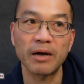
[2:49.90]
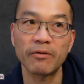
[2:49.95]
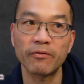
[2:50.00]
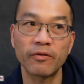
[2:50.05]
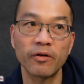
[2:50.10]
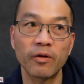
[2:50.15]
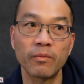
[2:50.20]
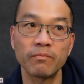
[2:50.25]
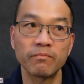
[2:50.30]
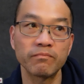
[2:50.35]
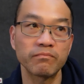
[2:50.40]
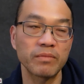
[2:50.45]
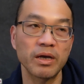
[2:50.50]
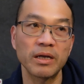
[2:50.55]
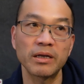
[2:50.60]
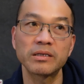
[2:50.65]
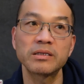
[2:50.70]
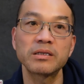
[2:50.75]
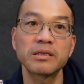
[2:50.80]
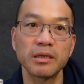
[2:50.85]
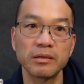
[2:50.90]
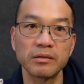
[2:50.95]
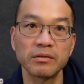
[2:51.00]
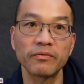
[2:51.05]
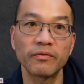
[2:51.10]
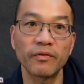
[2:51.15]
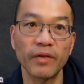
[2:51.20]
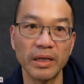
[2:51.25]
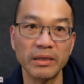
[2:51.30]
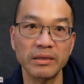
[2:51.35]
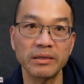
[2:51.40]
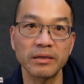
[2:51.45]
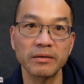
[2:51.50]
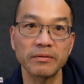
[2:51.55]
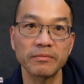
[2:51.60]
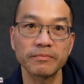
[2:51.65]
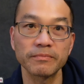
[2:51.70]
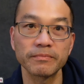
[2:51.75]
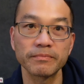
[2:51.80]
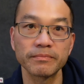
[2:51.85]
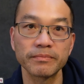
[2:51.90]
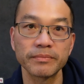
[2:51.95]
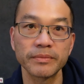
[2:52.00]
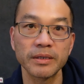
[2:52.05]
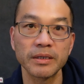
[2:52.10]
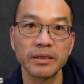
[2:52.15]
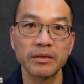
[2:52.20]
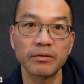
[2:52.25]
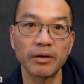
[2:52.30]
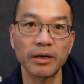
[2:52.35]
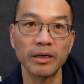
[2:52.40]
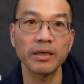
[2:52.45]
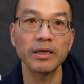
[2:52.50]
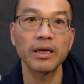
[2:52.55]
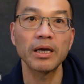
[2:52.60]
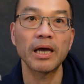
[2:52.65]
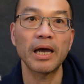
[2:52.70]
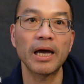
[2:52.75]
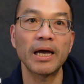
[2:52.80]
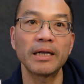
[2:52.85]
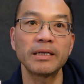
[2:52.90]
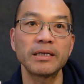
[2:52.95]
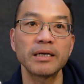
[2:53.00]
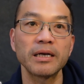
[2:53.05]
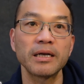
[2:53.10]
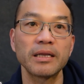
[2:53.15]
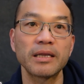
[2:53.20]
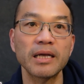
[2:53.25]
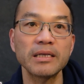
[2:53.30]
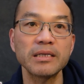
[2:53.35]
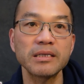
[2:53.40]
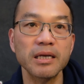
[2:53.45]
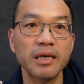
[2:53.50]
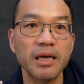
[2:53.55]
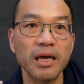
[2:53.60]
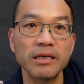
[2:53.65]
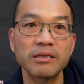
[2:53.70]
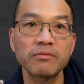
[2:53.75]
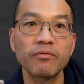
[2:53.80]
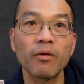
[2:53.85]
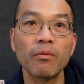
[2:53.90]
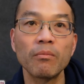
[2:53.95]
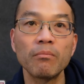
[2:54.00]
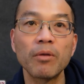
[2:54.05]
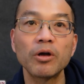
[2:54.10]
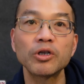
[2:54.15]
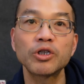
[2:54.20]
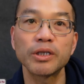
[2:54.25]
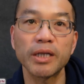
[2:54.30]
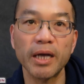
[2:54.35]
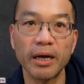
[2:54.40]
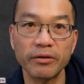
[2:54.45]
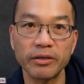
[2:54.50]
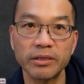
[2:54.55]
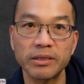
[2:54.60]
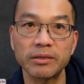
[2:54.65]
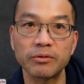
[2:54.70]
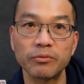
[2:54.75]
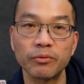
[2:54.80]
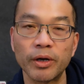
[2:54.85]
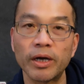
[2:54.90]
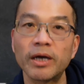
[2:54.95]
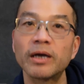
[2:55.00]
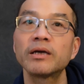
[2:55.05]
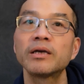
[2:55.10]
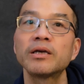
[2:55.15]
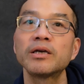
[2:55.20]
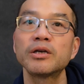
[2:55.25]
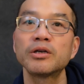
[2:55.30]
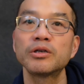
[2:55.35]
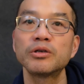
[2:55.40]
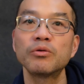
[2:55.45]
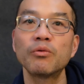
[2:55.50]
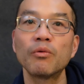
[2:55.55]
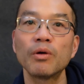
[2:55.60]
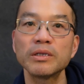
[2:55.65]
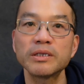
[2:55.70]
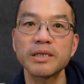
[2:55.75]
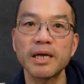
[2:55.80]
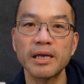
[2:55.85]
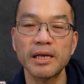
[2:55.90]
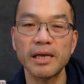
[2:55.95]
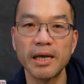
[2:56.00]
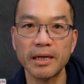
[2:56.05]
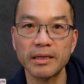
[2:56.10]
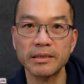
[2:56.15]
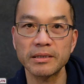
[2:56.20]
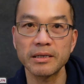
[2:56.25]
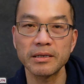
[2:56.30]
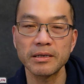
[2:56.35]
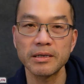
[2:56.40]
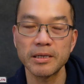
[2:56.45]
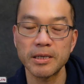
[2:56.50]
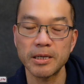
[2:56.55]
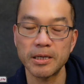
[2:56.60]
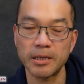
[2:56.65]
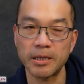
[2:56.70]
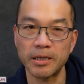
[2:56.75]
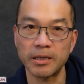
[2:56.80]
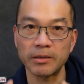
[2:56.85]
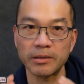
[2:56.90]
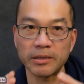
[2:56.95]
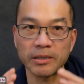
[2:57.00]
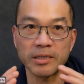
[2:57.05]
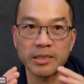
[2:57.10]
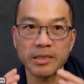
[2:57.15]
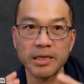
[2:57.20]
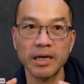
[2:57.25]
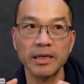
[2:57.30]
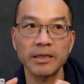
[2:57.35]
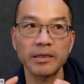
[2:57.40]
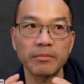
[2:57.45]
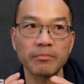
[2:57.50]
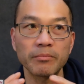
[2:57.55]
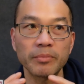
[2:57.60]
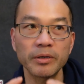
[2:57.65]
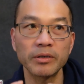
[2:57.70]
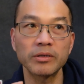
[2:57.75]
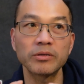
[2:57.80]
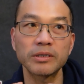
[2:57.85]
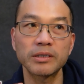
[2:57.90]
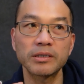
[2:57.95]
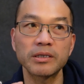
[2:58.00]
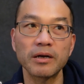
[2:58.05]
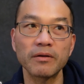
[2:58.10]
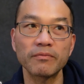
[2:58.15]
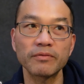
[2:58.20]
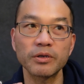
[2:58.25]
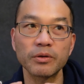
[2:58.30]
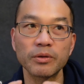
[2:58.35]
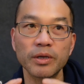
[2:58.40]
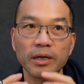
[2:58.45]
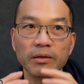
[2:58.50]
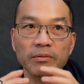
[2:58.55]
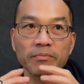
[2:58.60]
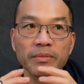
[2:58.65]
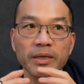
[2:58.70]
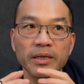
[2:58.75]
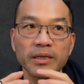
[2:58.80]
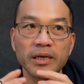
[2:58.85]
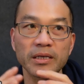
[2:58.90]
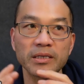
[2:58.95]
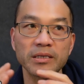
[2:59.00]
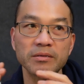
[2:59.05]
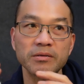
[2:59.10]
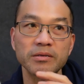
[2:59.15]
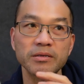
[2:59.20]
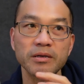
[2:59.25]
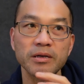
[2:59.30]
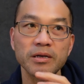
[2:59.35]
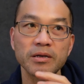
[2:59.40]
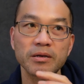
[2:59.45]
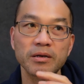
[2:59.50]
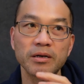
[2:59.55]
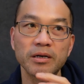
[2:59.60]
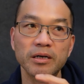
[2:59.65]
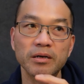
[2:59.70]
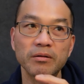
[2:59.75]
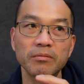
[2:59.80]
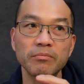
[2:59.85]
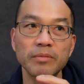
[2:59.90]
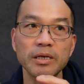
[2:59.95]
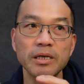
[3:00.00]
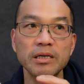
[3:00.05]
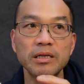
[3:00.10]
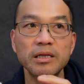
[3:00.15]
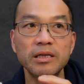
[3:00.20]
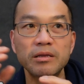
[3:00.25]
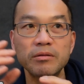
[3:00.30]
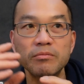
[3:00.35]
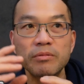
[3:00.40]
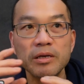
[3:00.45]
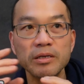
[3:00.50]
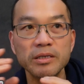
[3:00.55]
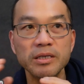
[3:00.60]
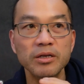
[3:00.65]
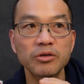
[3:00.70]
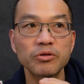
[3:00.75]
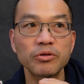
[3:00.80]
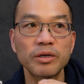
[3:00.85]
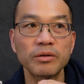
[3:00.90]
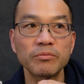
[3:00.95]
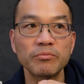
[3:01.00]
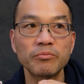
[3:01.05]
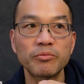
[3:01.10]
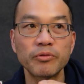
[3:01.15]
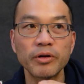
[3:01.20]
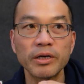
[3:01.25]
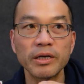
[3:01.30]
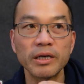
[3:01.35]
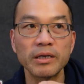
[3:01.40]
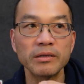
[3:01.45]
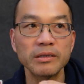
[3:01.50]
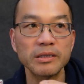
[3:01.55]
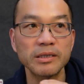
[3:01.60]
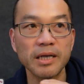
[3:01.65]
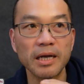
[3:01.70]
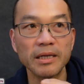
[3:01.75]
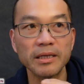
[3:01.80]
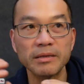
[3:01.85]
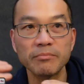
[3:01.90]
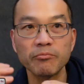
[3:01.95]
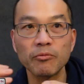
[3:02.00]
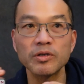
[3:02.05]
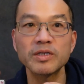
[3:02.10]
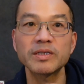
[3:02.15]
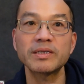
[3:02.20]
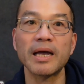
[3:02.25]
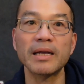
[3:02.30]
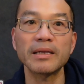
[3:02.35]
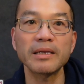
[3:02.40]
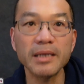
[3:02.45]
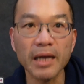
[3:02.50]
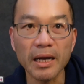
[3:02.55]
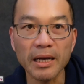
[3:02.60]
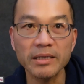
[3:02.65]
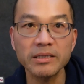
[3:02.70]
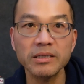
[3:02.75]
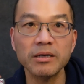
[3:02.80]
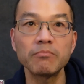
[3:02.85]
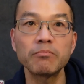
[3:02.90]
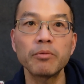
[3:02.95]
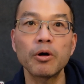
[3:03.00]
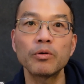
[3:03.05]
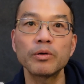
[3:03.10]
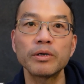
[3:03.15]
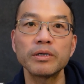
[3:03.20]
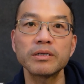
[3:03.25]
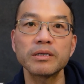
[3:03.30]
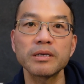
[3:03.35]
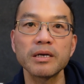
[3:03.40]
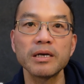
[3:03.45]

from an external vendor. Right? And that's the case for modularity, where you want to get design and build stuff so that there's things that you can bring in, more standardized components